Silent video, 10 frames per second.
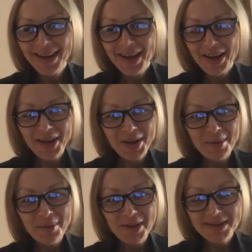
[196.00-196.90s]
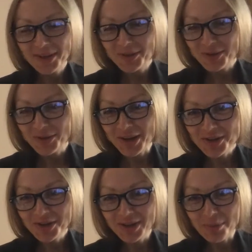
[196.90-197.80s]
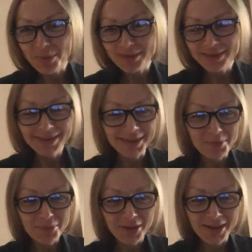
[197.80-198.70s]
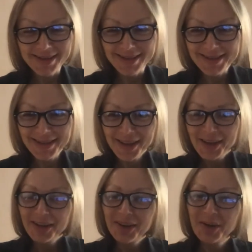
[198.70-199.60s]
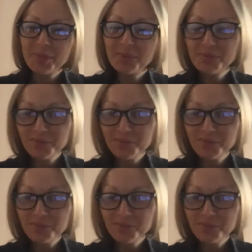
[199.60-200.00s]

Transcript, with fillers: uh, amazing introduction, abundant in praises. Um,